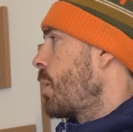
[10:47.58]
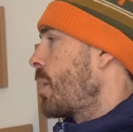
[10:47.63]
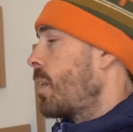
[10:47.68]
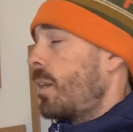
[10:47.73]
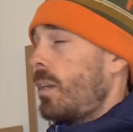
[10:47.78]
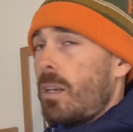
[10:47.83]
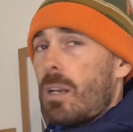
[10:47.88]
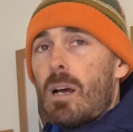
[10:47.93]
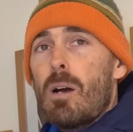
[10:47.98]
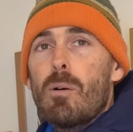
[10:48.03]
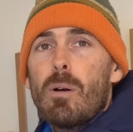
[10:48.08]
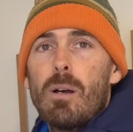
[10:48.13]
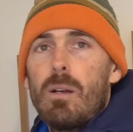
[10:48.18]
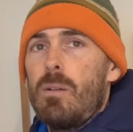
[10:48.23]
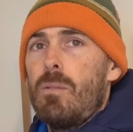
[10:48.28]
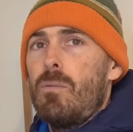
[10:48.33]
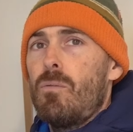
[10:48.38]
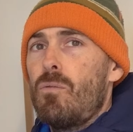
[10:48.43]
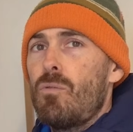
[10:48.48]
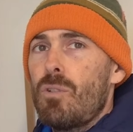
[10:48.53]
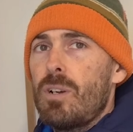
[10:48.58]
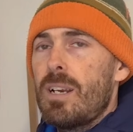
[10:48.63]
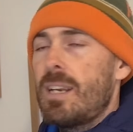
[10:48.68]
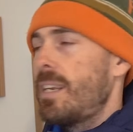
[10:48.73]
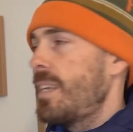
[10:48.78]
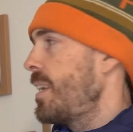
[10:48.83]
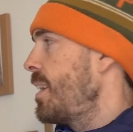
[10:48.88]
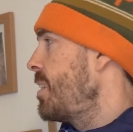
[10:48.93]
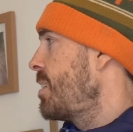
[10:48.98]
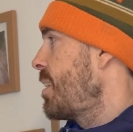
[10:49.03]
I can lower
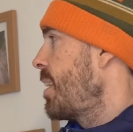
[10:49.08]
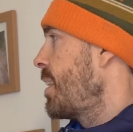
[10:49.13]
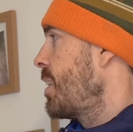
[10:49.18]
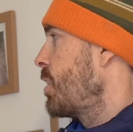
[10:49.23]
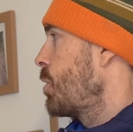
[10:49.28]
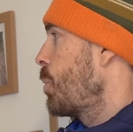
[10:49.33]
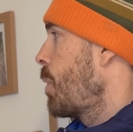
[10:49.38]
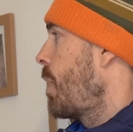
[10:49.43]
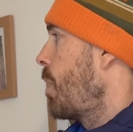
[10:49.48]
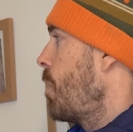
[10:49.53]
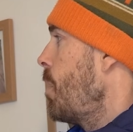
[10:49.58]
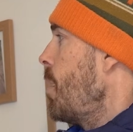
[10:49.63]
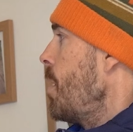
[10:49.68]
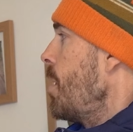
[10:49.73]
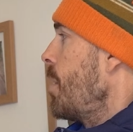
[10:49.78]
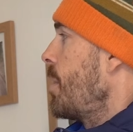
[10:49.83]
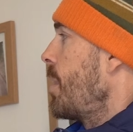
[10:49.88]
really easily as well.